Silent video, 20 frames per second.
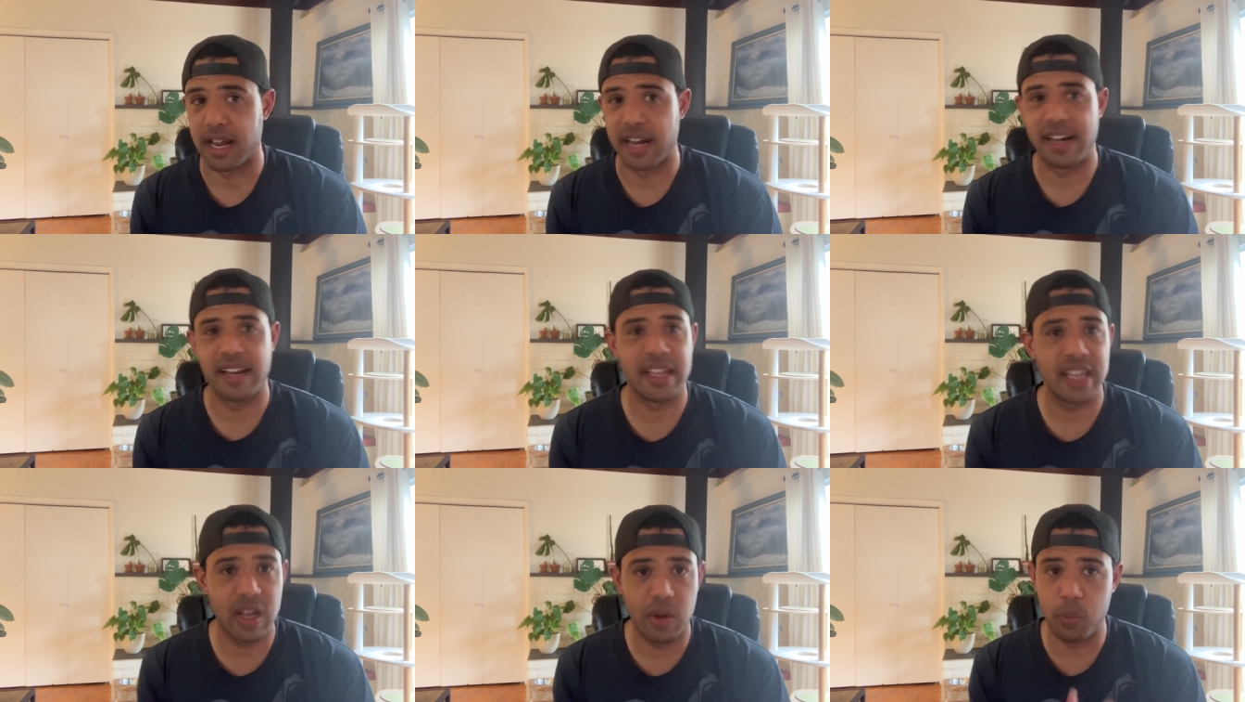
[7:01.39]
I
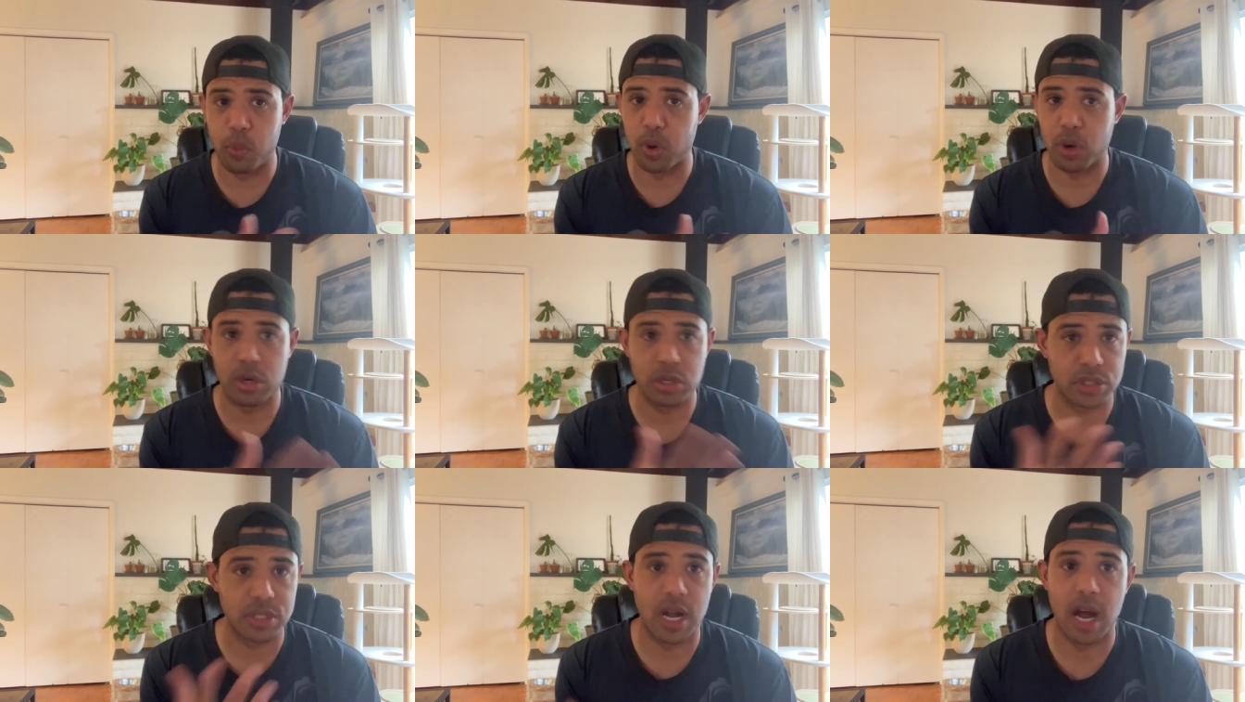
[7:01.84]
didn't get
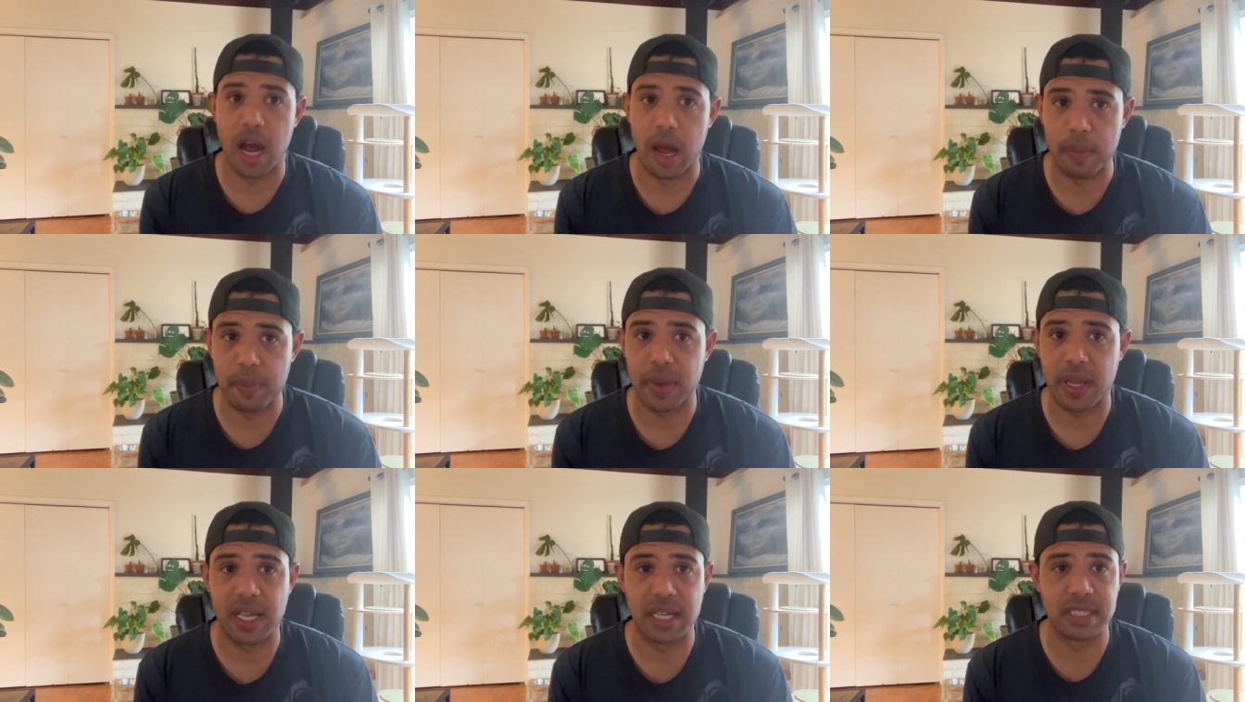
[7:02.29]
workers'
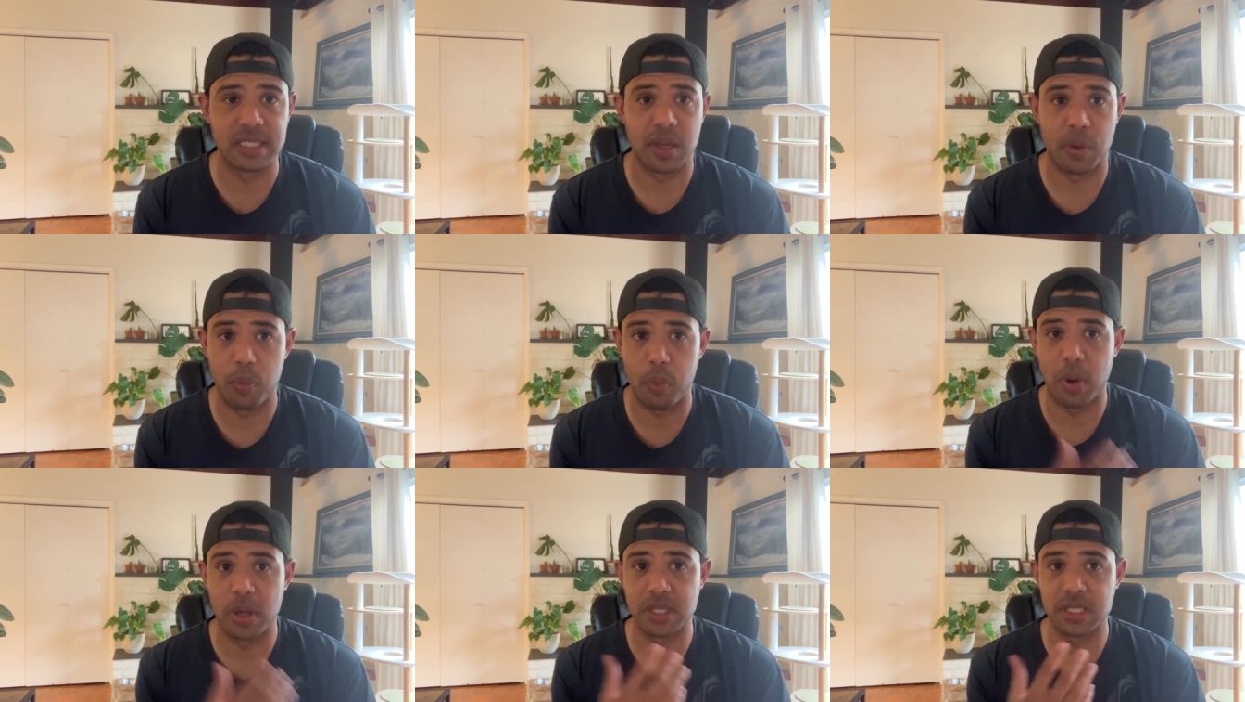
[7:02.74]
comp because I
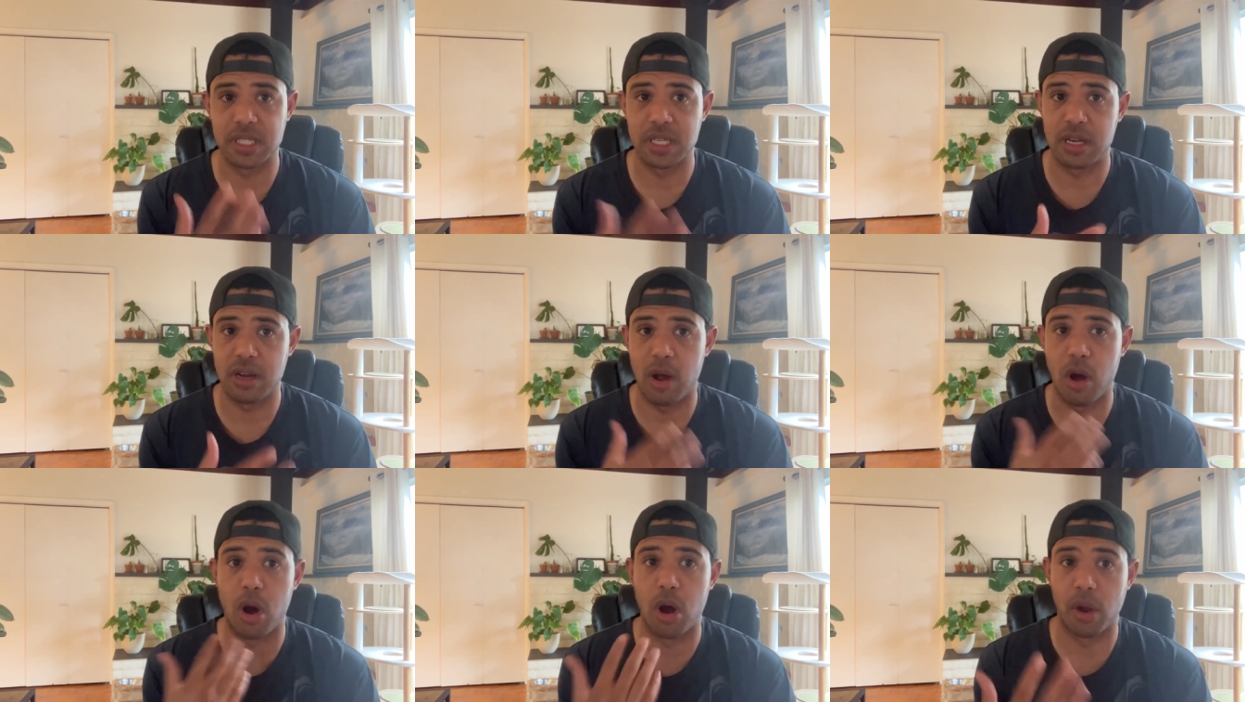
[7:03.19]

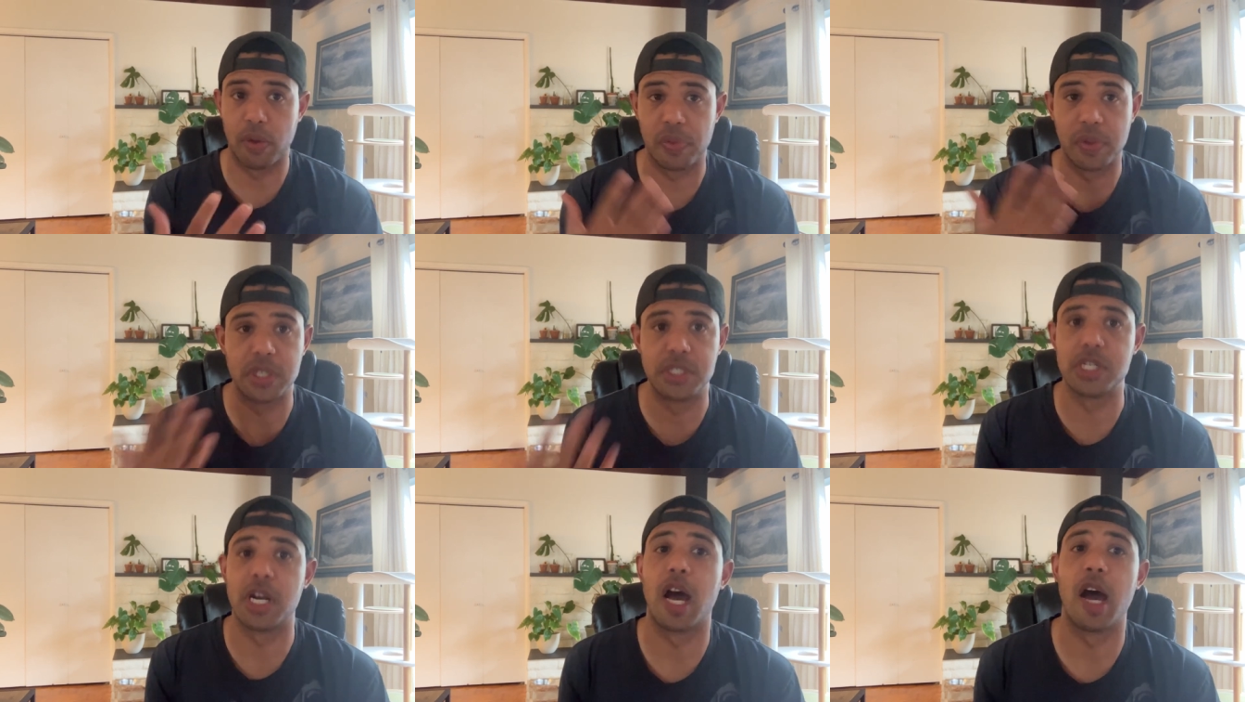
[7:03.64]
wasn't on
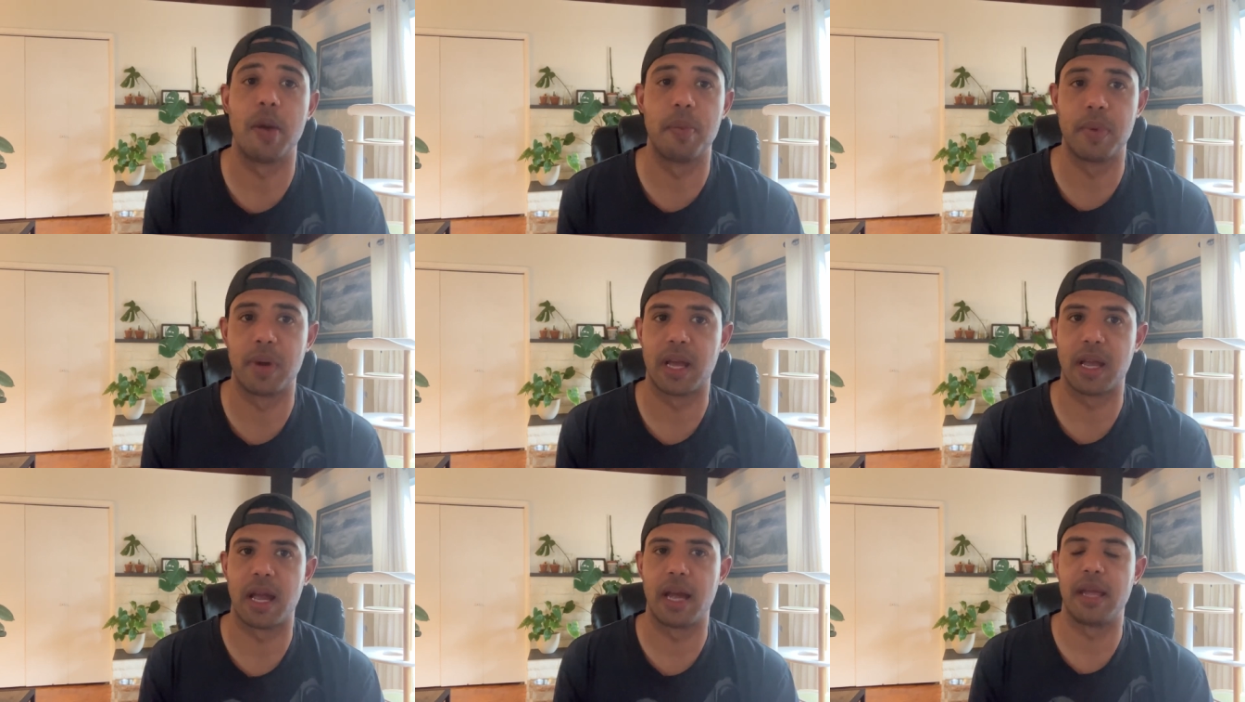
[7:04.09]
the job
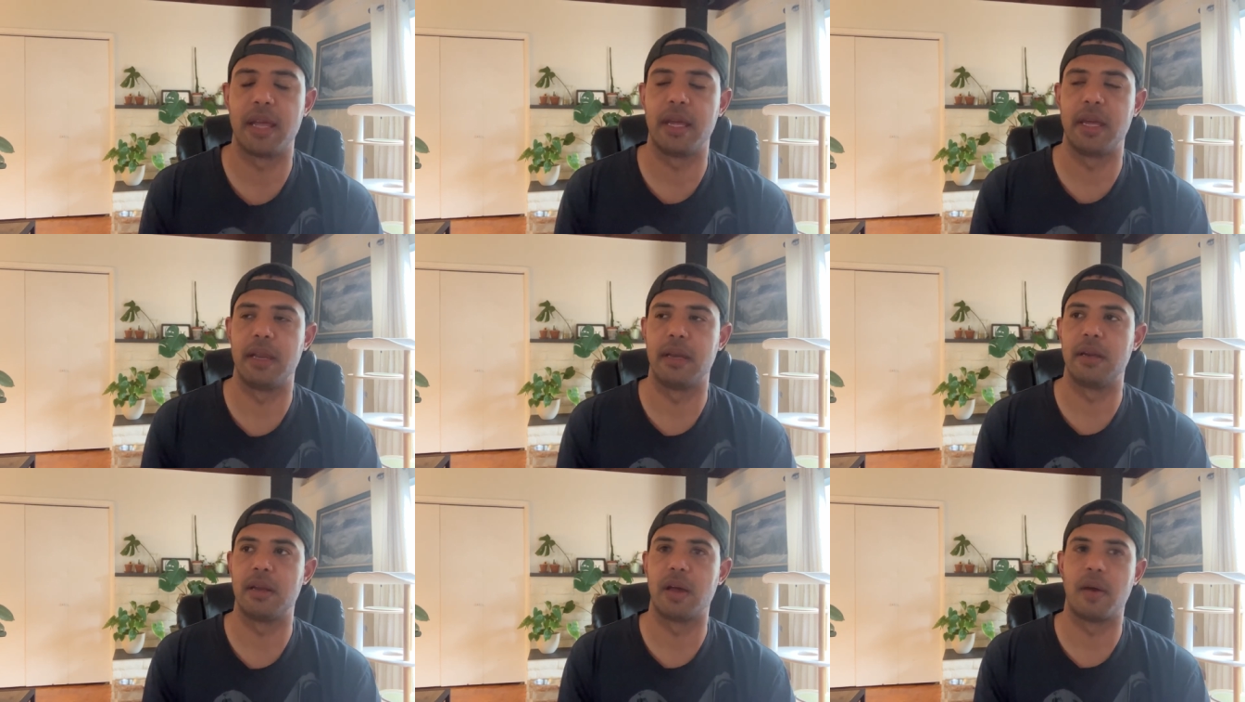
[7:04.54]
when I got hit.